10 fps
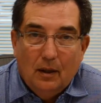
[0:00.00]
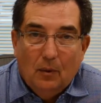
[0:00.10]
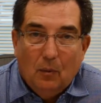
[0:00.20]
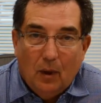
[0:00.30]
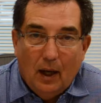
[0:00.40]

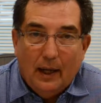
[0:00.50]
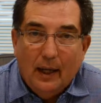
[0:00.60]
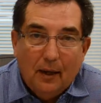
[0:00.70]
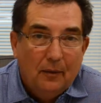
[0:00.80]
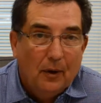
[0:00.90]
Why?
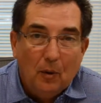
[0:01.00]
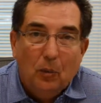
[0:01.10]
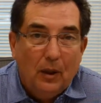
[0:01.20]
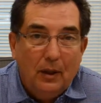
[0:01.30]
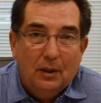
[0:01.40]
They're
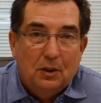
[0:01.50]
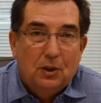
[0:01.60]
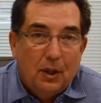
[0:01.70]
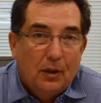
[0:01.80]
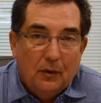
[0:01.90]
willing to
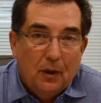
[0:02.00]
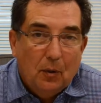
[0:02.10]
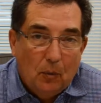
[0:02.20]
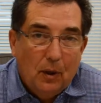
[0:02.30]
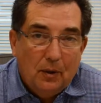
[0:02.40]
share
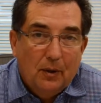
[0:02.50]
their one